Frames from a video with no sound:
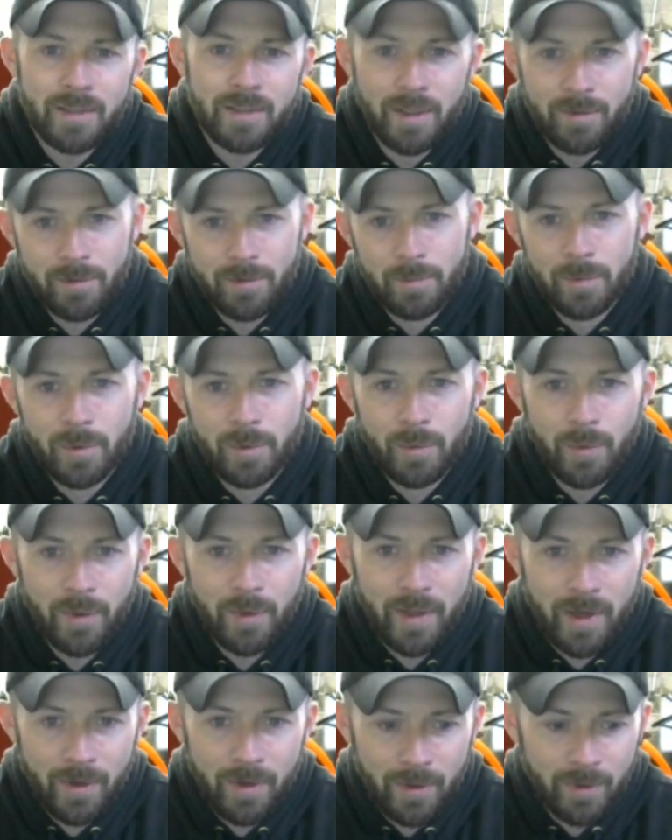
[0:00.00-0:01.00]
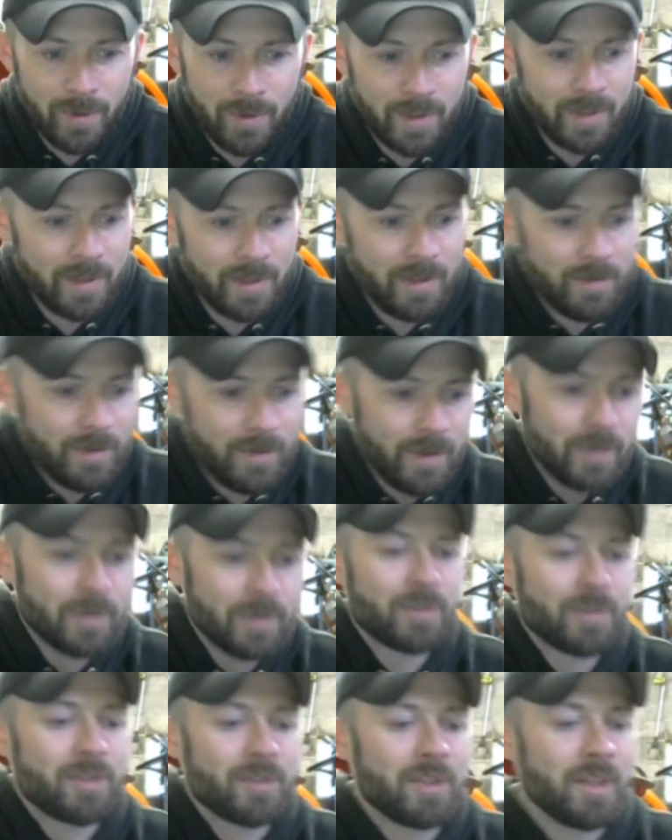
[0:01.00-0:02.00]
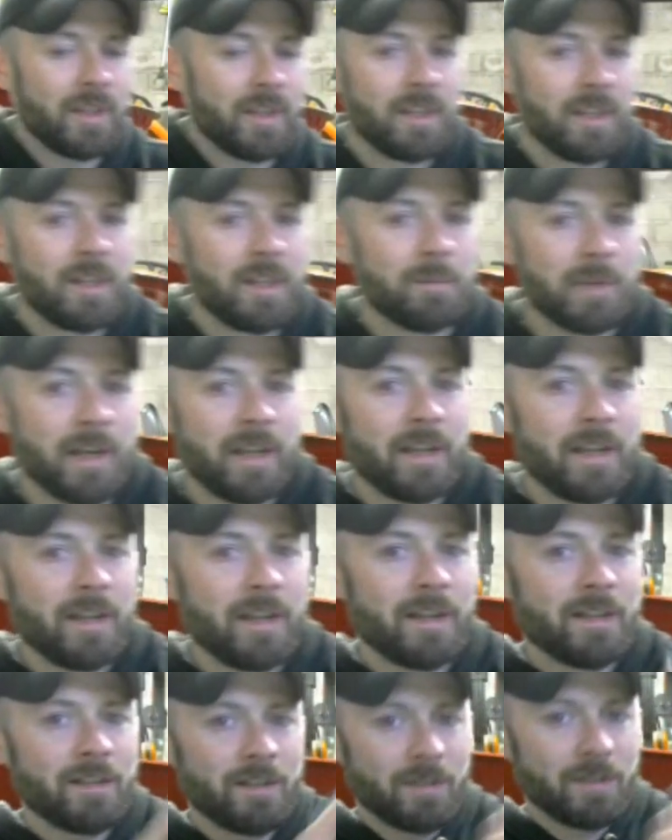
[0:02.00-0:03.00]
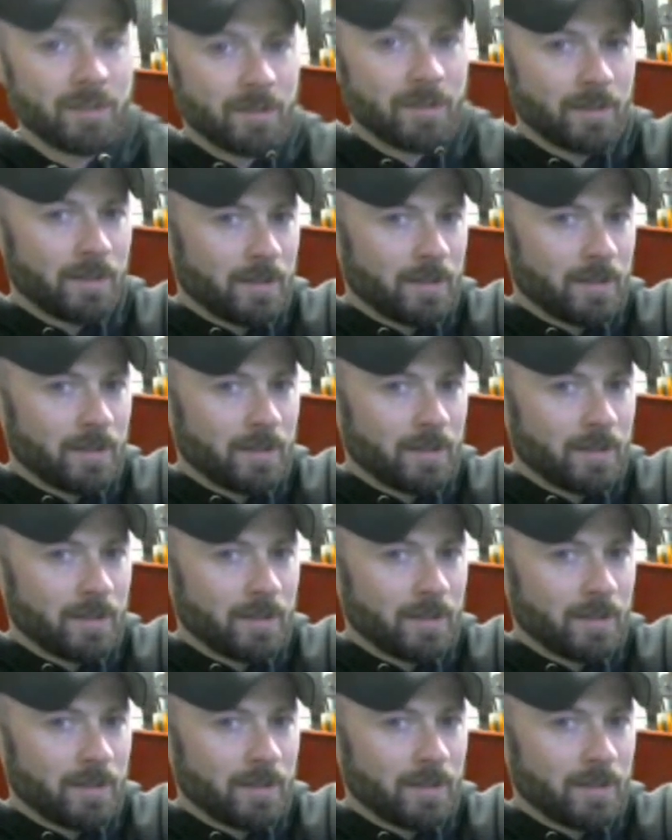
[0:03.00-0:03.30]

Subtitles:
comfortable with how it feels in my hand.